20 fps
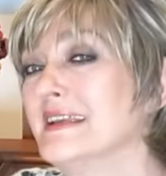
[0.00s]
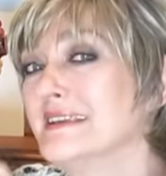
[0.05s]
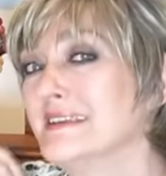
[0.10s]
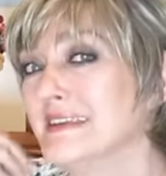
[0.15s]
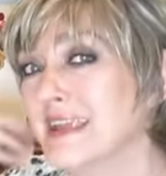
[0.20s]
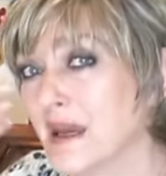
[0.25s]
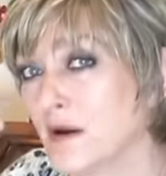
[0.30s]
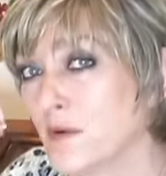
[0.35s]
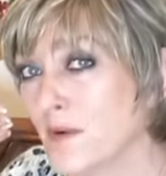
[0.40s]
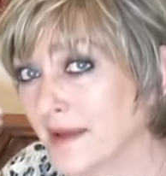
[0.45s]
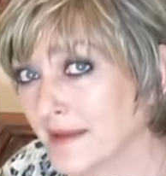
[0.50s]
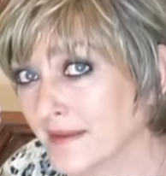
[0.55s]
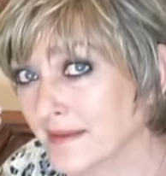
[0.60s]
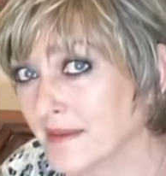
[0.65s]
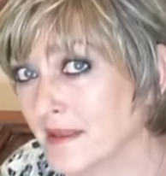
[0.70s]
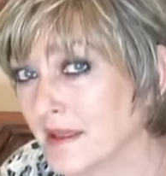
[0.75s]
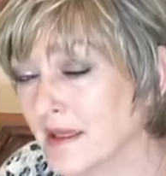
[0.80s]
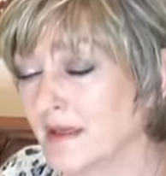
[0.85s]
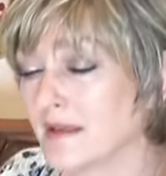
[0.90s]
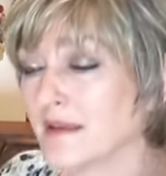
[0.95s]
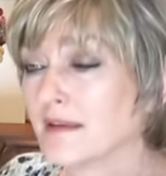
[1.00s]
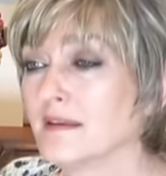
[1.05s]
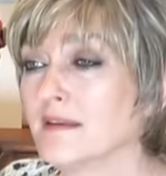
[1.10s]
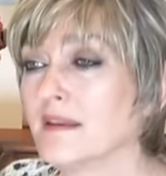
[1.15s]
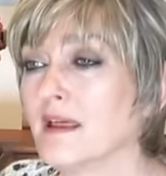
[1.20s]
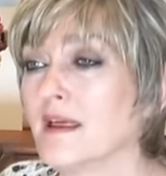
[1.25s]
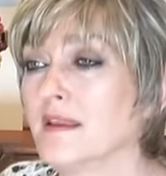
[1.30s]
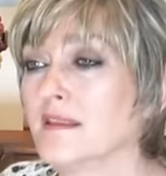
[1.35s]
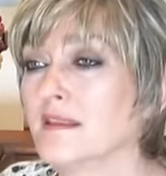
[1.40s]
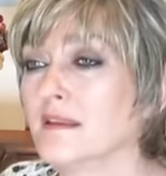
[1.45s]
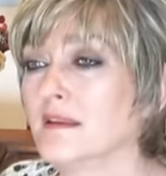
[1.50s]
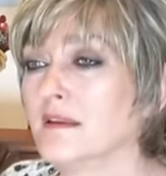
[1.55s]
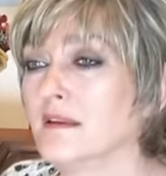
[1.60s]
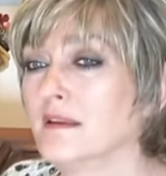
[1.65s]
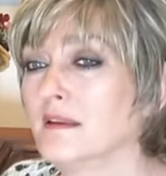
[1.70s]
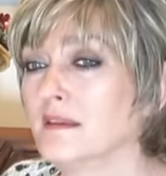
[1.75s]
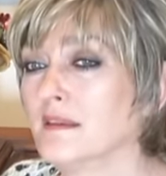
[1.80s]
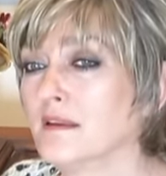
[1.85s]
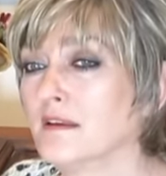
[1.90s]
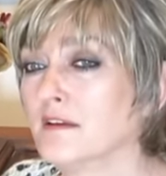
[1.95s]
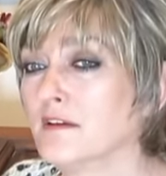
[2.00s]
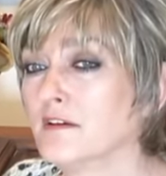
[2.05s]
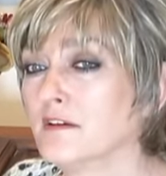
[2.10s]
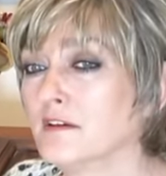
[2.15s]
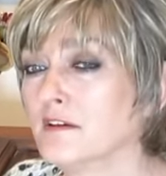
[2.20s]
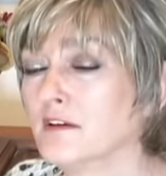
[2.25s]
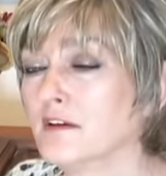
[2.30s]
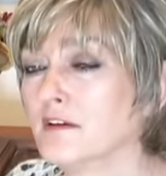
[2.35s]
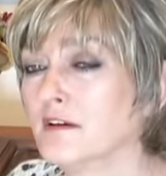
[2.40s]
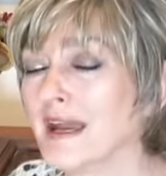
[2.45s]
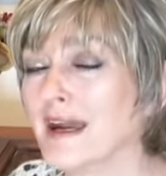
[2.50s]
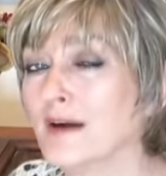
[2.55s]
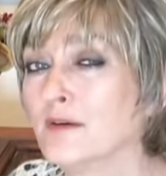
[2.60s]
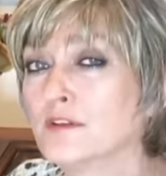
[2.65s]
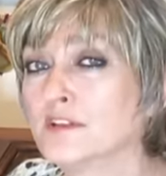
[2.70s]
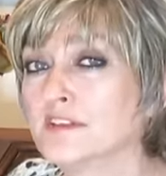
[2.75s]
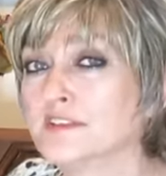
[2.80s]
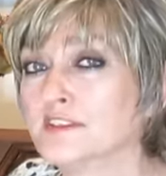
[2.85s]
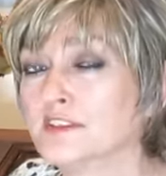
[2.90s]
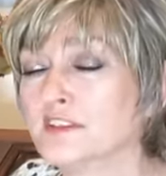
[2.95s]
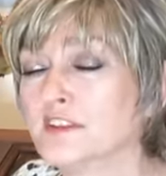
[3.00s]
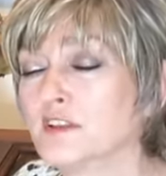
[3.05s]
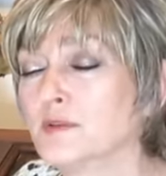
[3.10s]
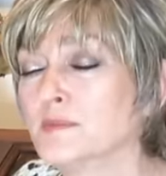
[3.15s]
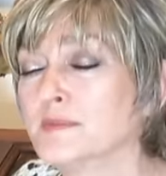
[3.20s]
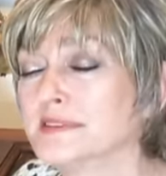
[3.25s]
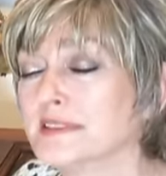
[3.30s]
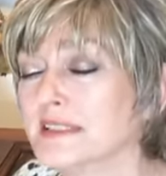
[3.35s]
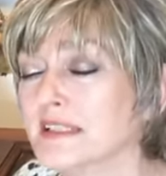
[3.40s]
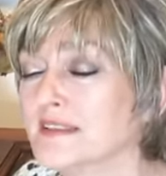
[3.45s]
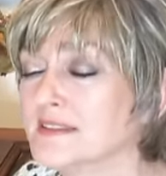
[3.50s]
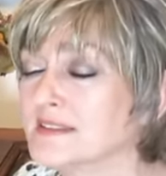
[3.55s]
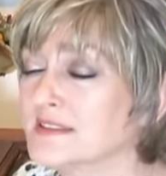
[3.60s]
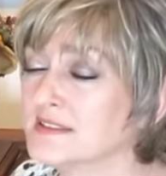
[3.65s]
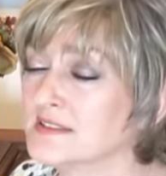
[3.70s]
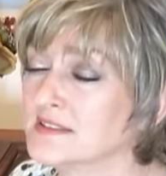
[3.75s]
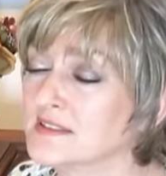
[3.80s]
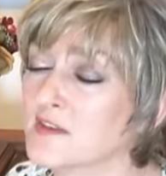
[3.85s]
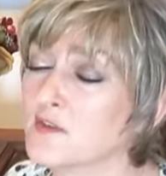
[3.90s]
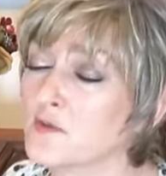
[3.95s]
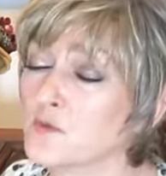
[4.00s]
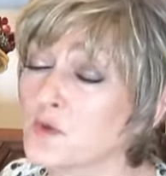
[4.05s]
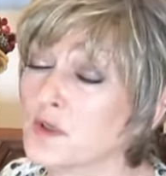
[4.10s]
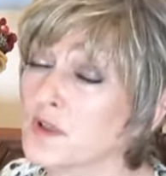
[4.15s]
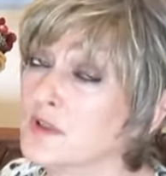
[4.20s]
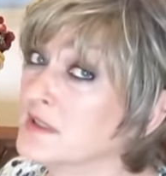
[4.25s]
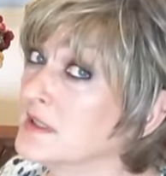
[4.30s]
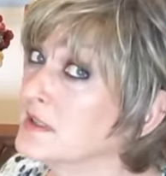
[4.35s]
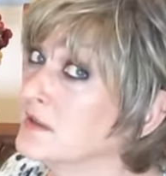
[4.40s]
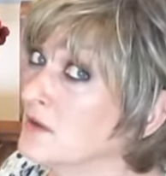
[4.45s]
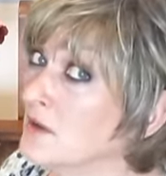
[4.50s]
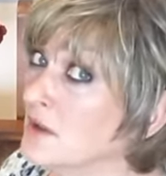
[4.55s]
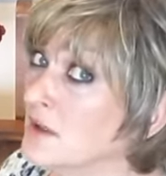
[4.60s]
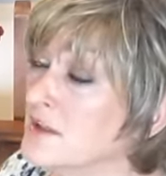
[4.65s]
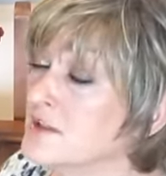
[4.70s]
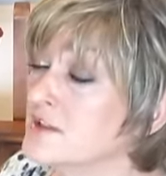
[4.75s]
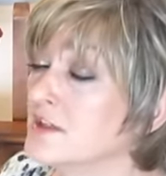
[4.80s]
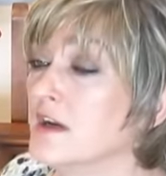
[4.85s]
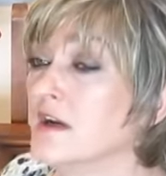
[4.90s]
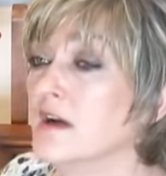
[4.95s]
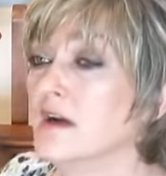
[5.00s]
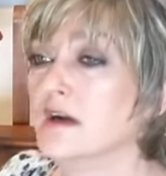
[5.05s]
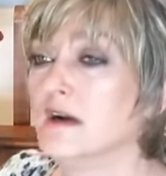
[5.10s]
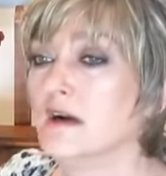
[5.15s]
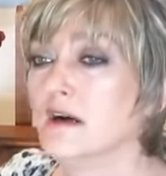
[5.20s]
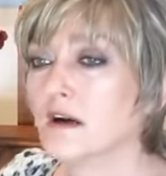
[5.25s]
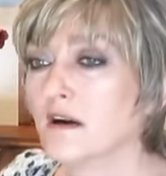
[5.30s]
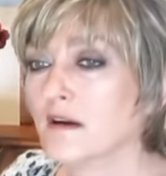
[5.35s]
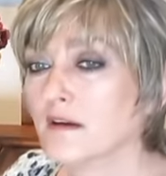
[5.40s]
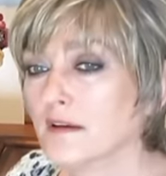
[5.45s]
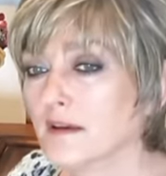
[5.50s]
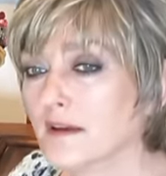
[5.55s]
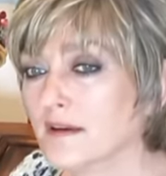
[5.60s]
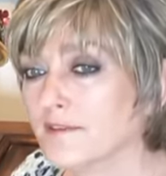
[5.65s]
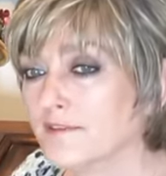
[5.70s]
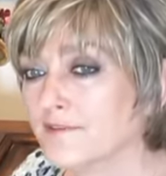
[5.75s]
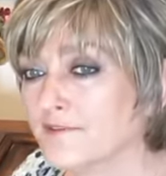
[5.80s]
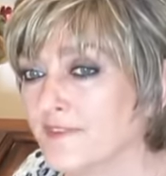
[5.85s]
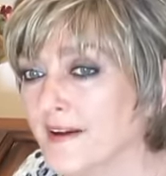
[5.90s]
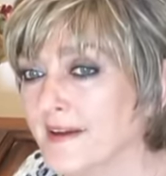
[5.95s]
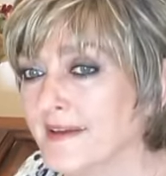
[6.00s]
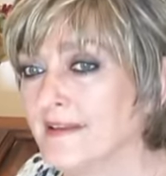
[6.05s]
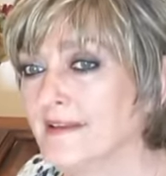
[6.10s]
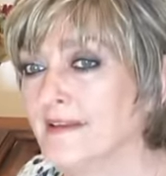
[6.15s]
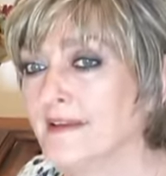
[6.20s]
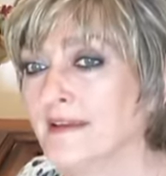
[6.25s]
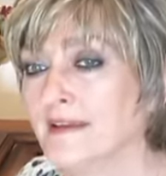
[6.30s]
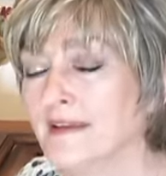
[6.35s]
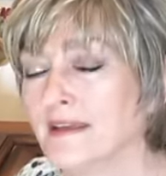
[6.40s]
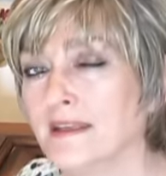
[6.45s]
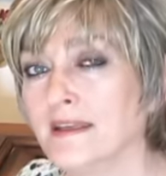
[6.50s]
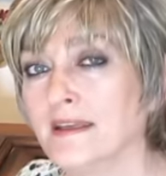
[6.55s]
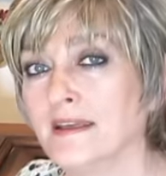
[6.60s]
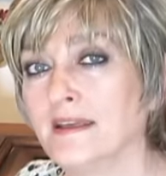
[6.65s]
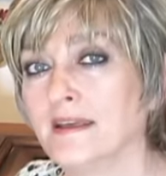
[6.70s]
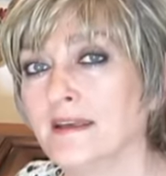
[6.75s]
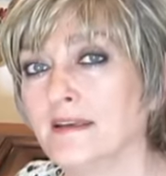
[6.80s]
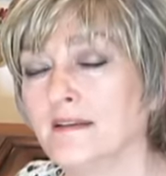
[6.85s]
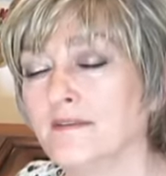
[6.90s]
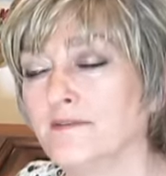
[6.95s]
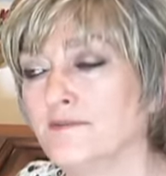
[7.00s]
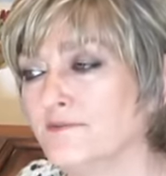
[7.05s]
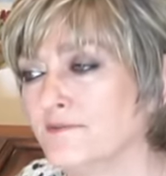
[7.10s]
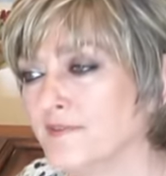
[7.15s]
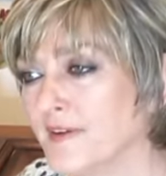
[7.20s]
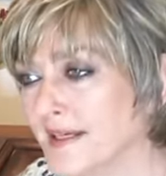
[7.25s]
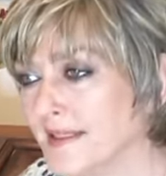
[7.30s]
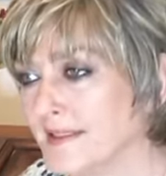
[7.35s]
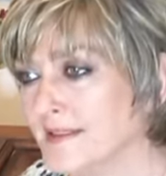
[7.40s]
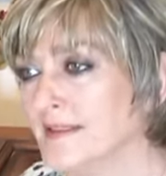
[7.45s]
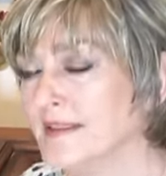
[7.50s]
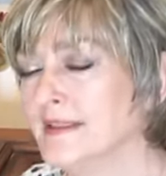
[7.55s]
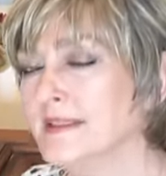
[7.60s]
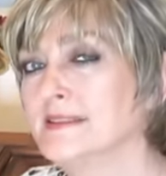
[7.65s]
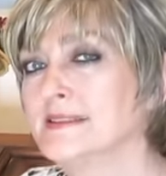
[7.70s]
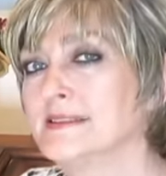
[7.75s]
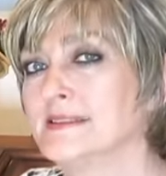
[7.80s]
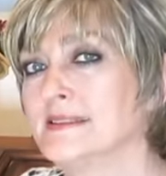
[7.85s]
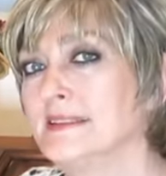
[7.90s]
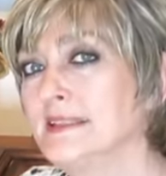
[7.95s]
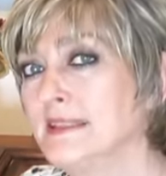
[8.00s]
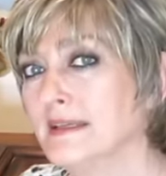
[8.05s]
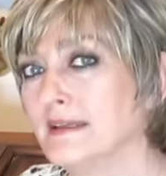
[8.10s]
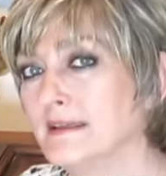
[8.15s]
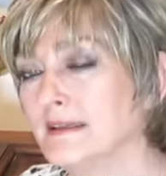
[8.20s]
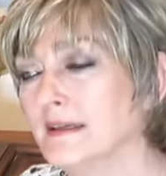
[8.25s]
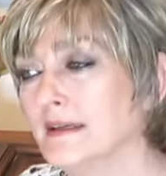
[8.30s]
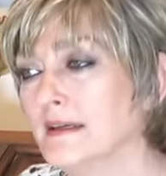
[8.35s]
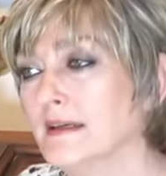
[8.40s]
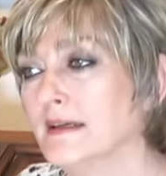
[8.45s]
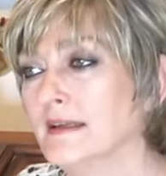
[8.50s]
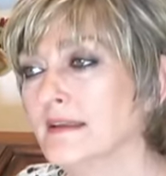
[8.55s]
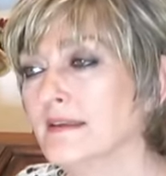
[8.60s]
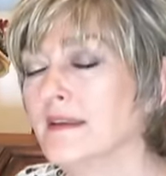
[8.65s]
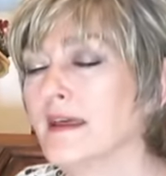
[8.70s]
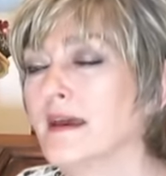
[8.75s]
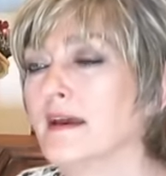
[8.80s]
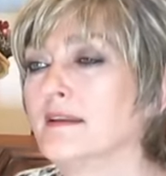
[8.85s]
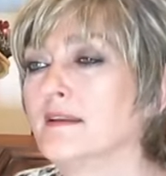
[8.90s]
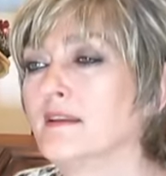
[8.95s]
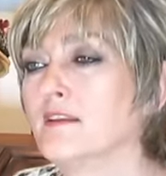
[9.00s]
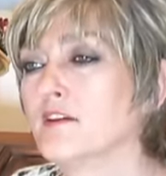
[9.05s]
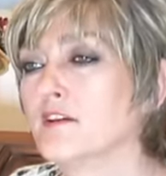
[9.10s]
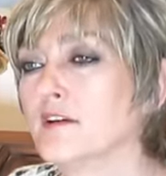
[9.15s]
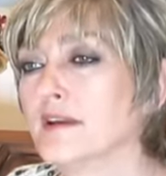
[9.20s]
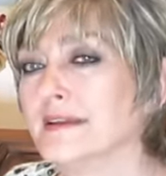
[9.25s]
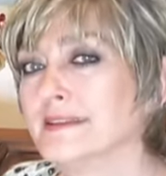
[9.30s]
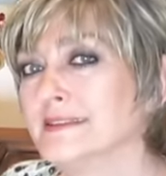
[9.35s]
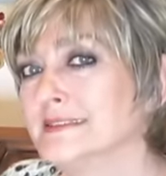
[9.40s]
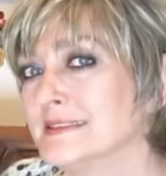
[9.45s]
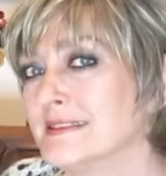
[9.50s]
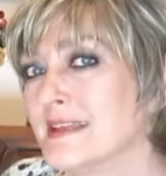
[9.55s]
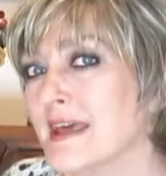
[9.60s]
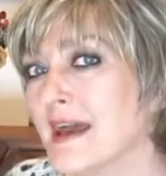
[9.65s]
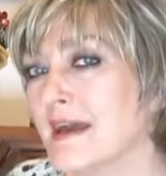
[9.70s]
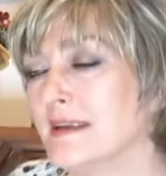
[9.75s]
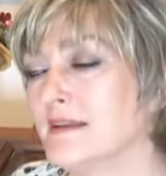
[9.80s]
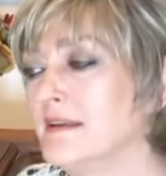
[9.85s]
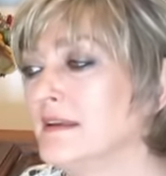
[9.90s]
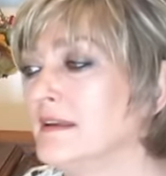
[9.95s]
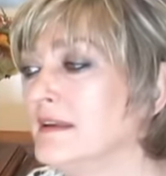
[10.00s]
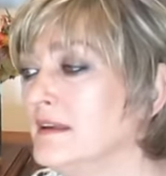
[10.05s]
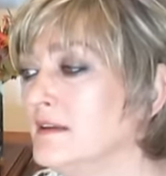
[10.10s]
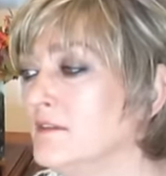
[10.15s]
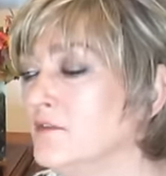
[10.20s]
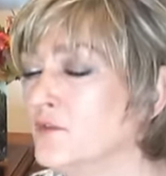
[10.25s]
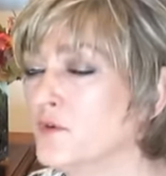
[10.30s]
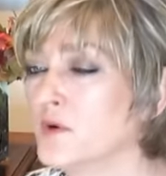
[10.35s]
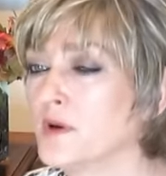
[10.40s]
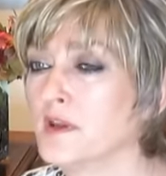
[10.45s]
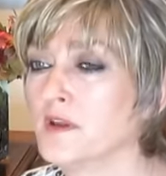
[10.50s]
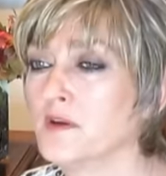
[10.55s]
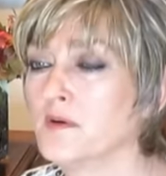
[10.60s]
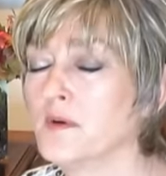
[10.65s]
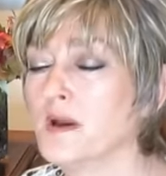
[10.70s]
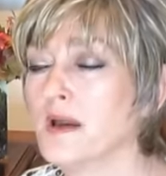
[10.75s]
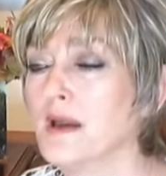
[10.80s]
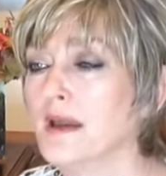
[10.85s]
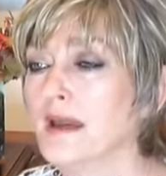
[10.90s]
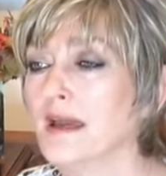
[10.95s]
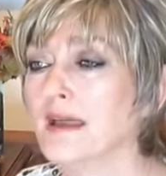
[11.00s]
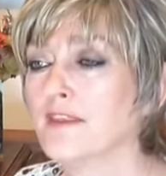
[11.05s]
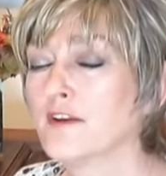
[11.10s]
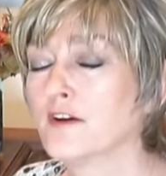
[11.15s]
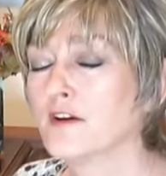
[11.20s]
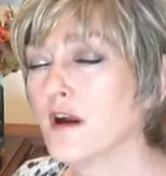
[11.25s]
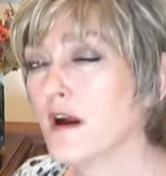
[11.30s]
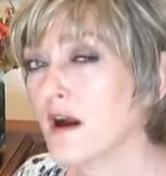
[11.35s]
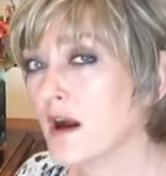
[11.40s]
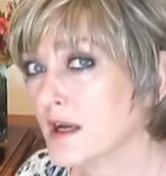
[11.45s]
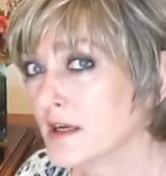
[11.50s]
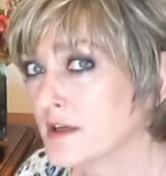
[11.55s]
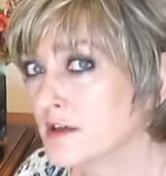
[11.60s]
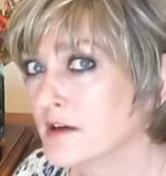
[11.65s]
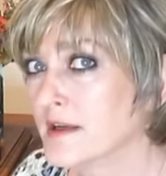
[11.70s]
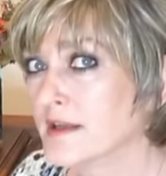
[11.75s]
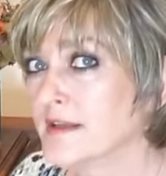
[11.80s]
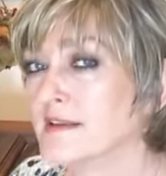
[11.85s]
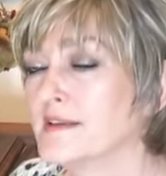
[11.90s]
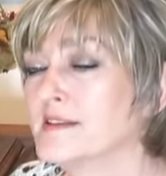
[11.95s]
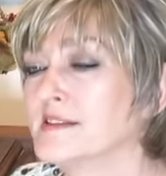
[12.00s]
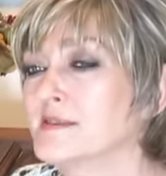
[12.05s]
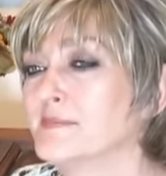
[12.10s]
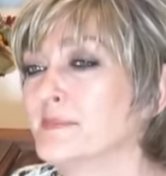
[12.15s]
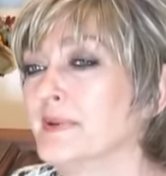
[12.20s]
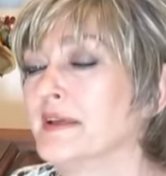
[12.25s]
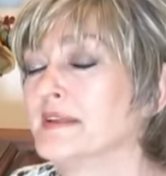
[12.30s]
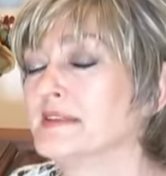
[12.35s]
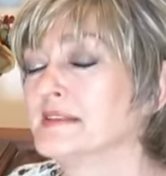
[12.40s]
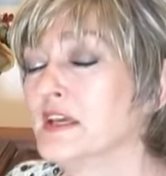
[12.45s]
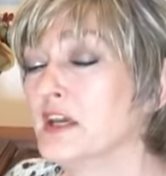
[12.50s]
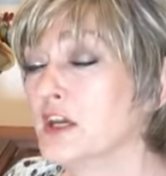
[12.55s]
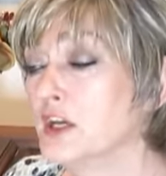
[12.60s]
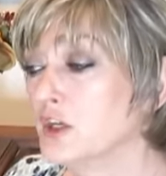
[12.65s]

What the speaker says: Now I think that your outer circumstances and the world at large are finally getting it, finally seeing that there is that need for you, and they're honoring this space.